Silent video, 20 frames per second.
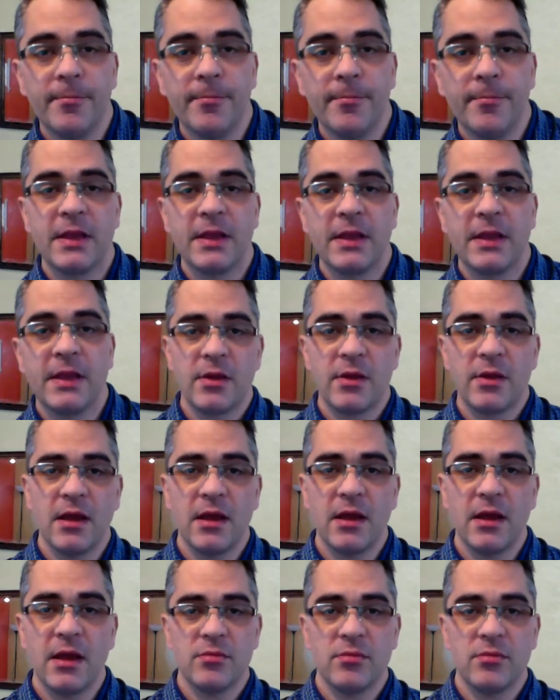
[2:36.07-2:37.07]
hearing
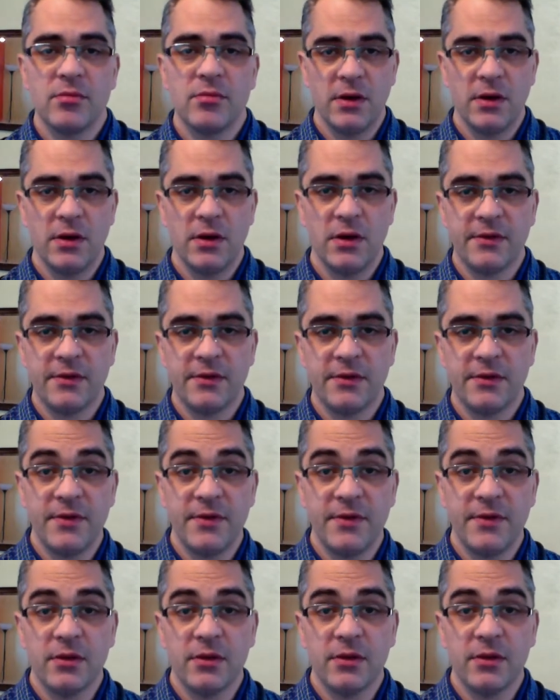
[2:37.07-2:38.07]
it in a different
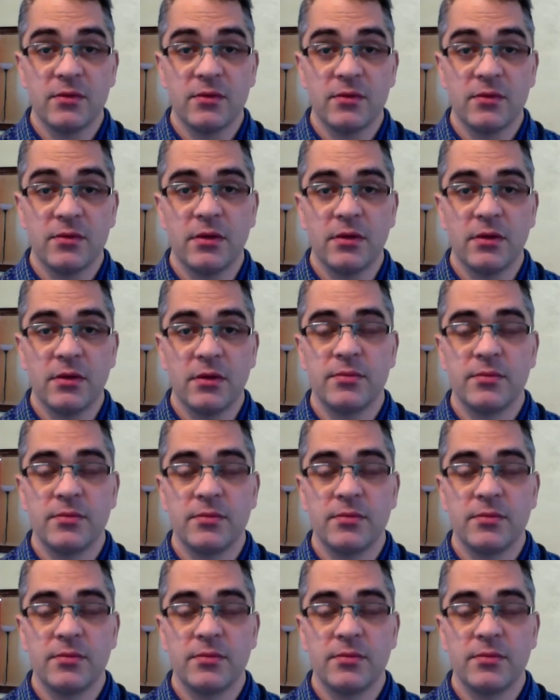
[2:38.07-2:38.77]
feel will